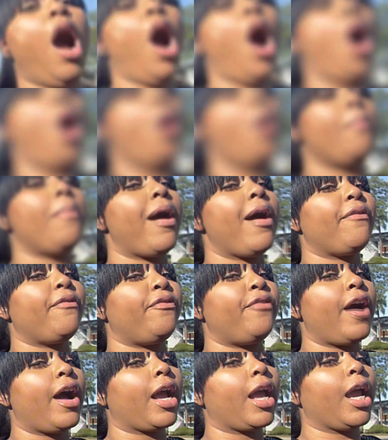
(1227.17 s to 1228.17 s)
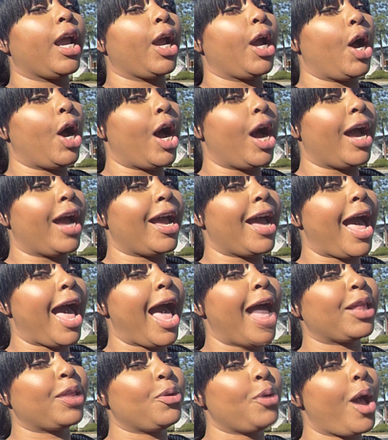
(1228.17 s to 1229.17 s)
Oh my fucking God.
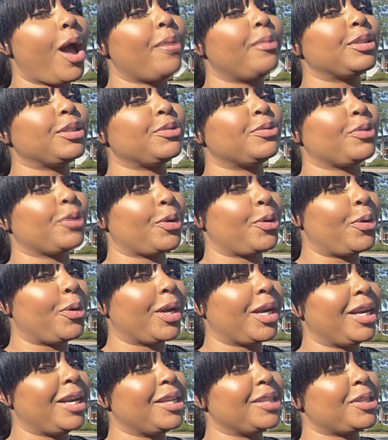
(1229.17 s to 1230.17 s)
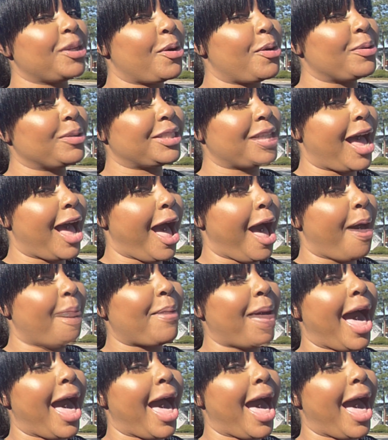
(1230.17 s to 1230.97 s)
I thought I was recording this whole time.